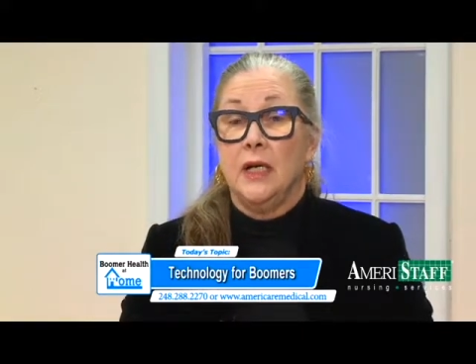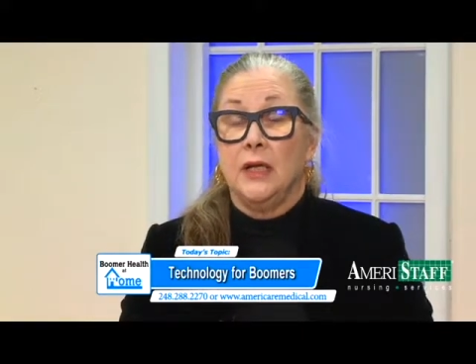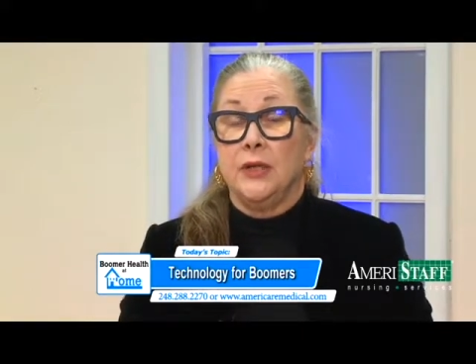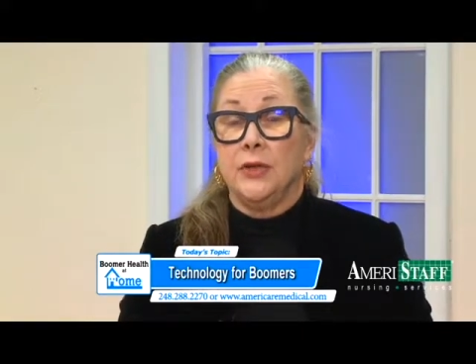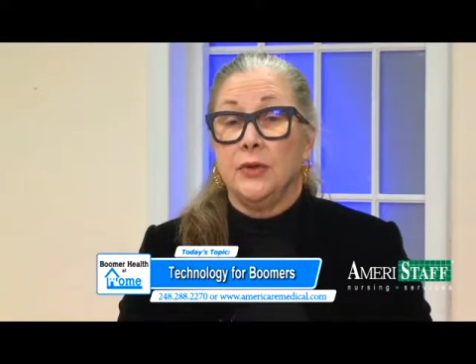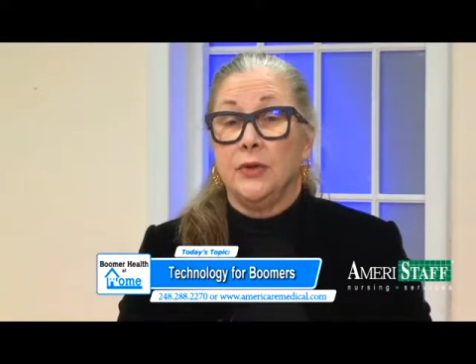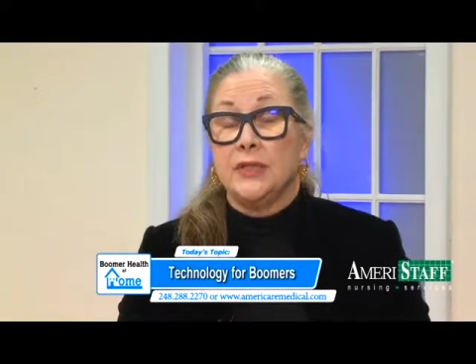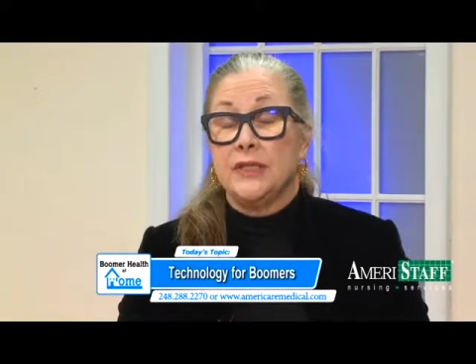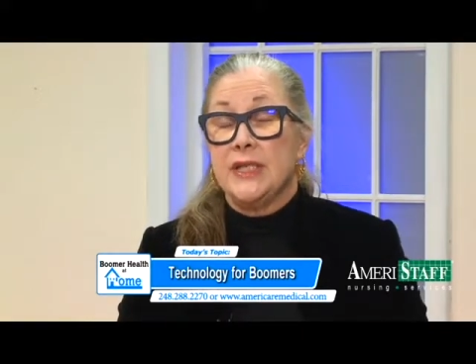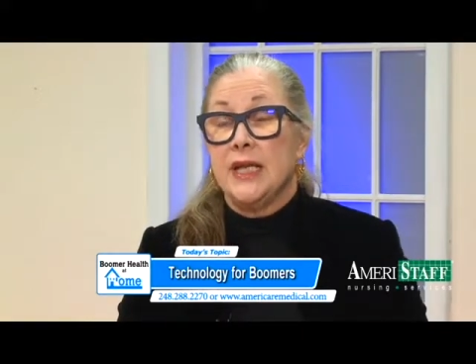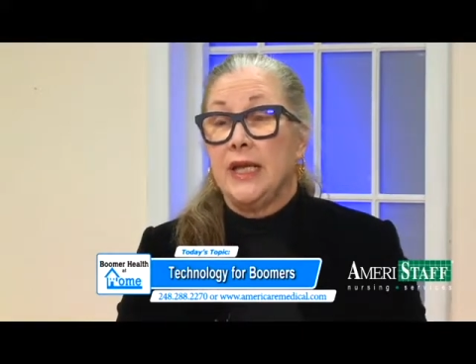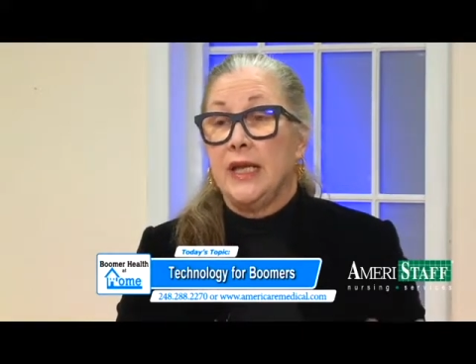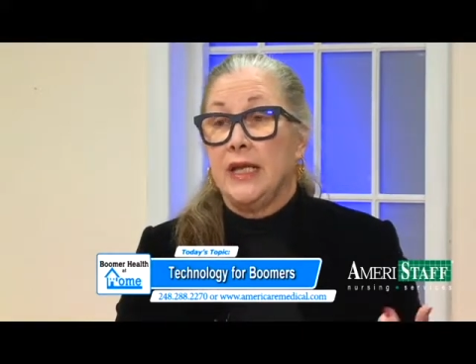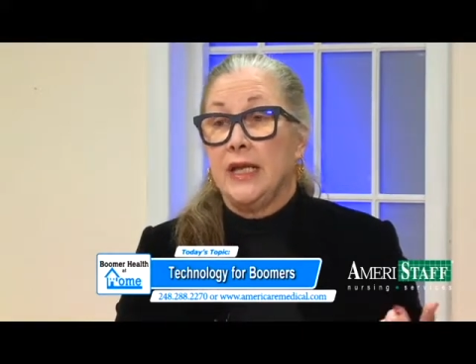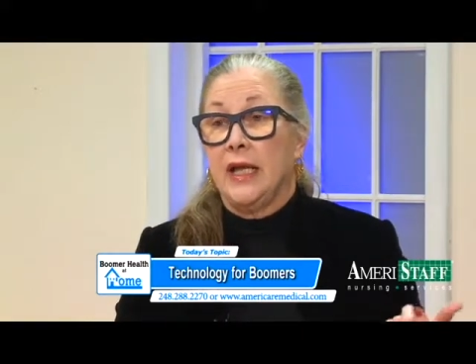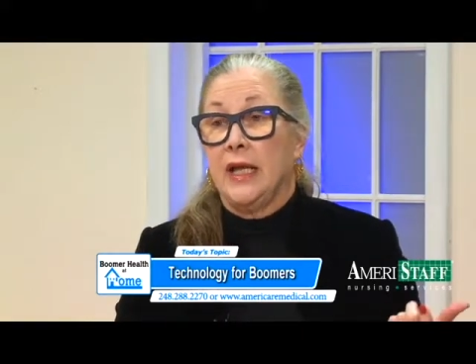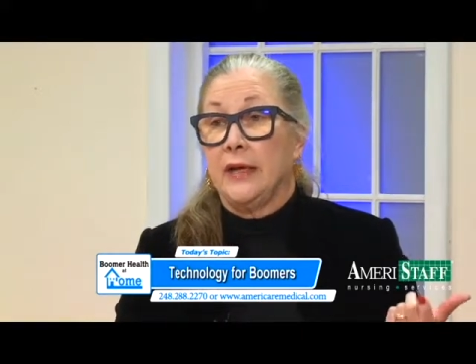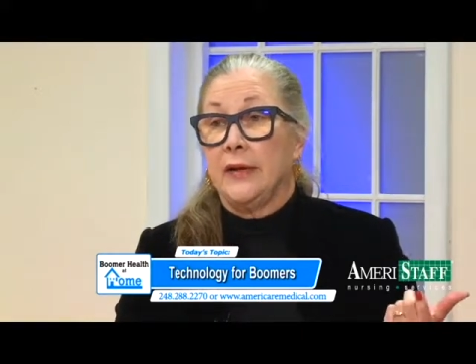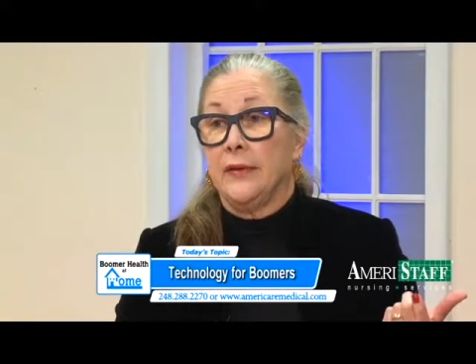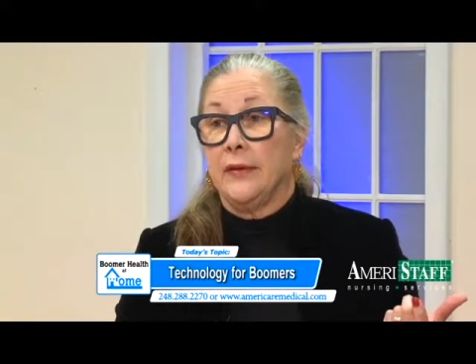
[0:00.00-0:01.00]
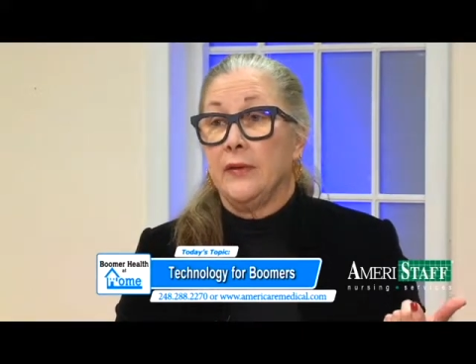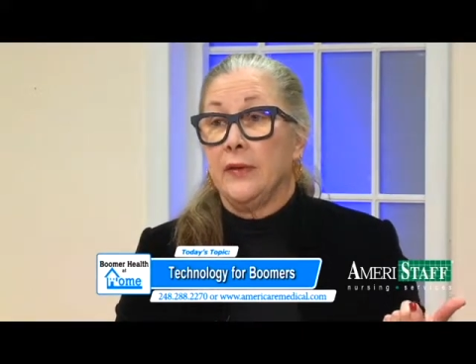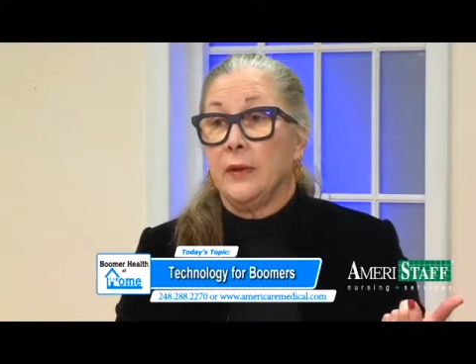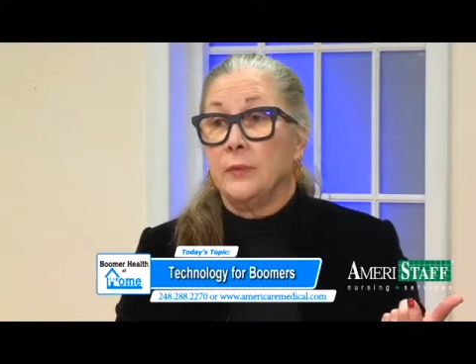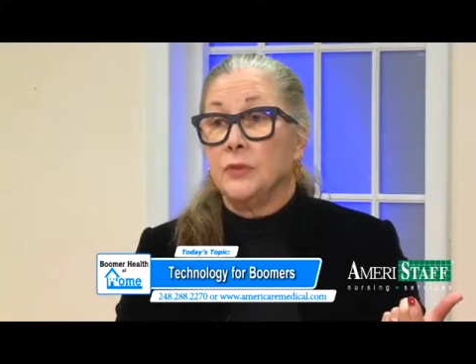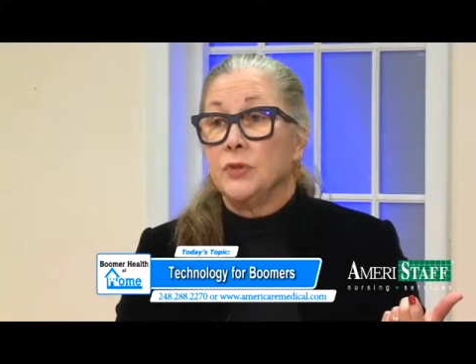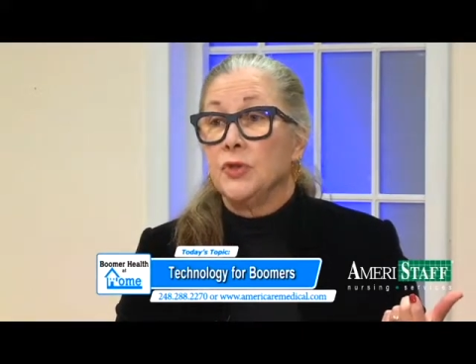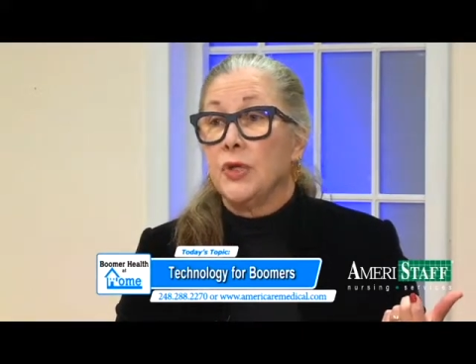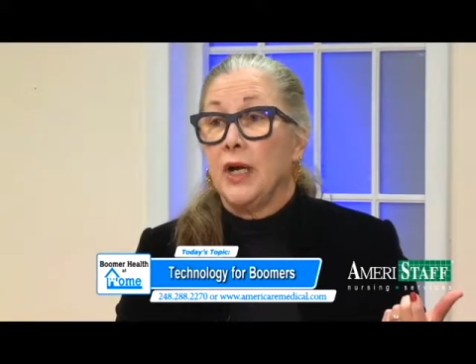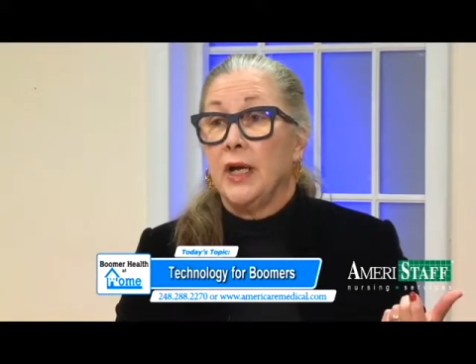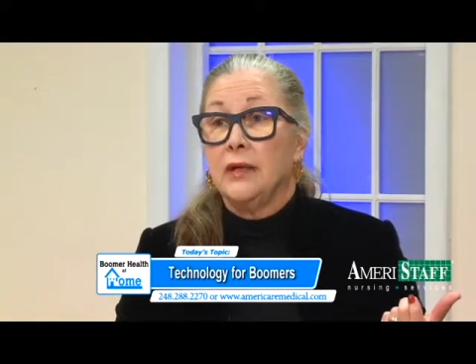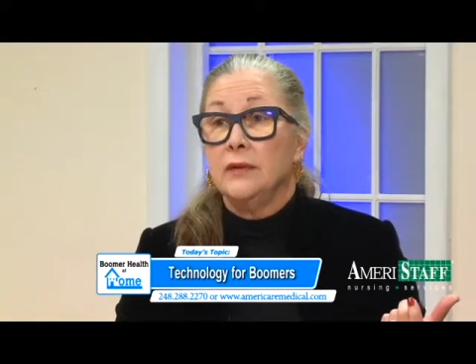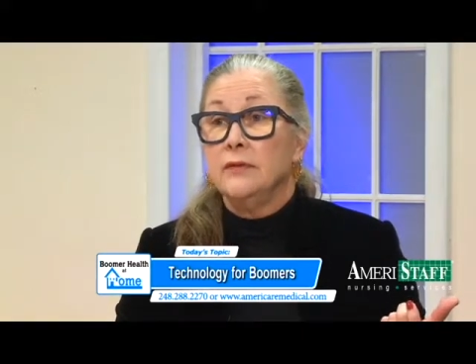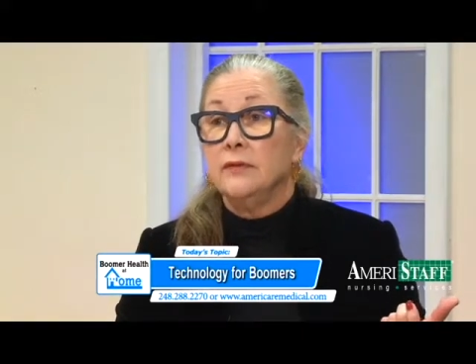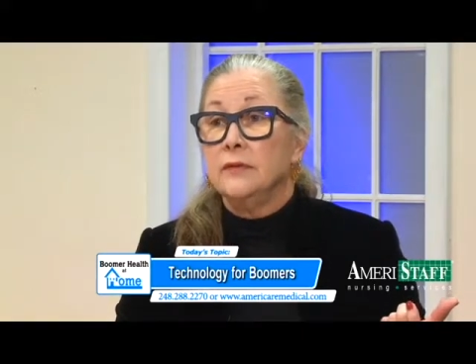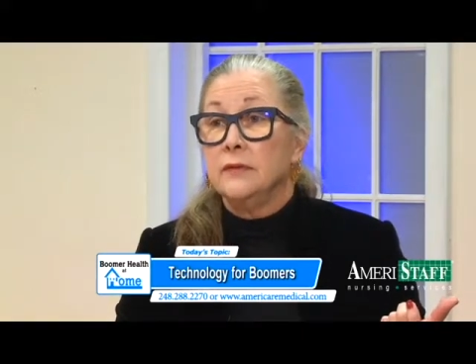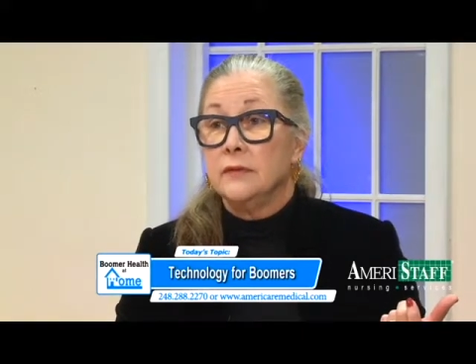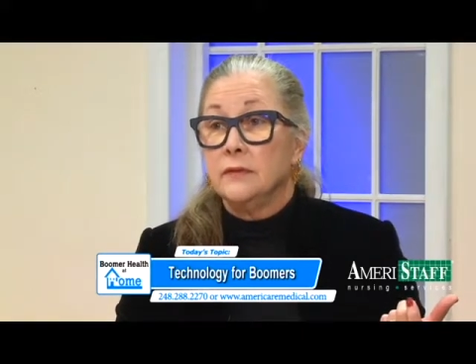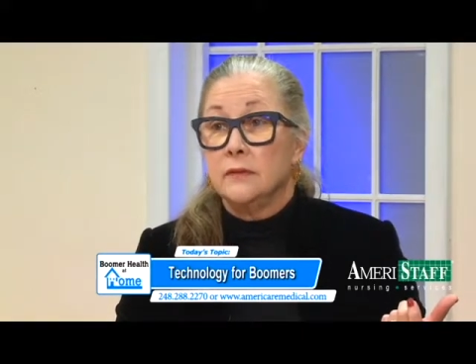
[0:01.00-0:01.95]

You could take it on a thumb drive.